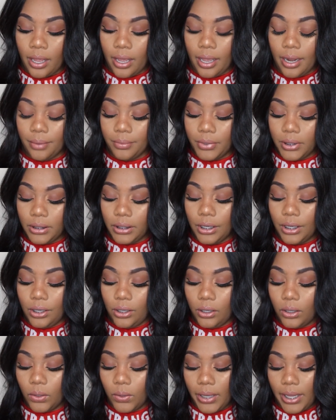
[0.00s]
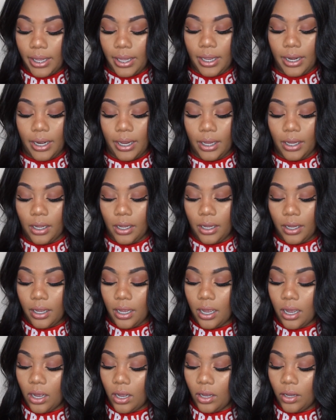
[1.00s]
And I'm just going to go ahead and
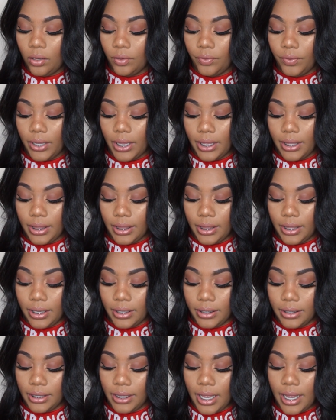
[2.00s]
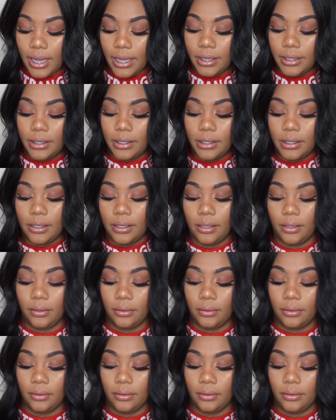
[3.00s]
cut off this lace.